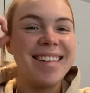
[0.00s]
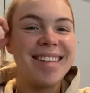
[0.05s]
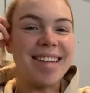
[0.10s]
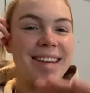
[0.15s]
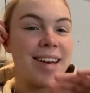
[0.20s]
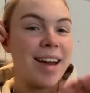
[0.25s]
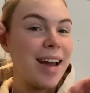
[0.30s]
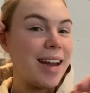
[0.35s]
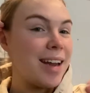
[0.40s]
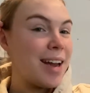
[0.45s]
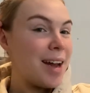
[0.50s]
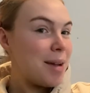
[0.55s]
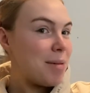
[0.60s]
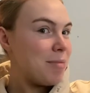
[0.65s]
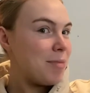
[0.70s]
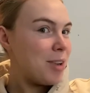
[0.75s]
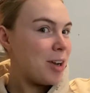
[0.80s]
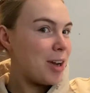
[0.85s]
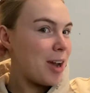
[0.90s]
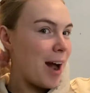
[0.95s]
tonight
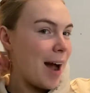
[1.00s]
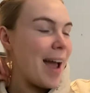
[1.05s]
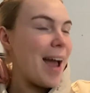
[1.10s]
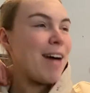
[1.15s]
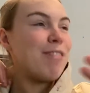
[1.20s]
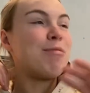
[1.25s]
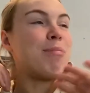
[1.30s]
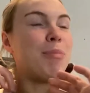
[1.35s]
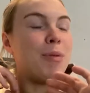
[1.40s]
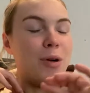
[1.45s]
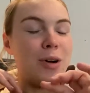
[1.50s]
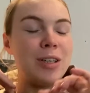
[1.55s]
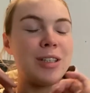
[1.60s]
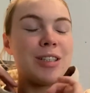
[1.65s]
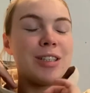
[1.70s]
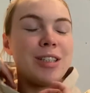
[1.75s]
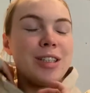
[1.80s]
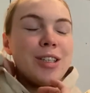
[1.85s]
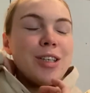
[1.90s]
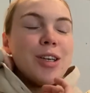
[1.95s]
I have booked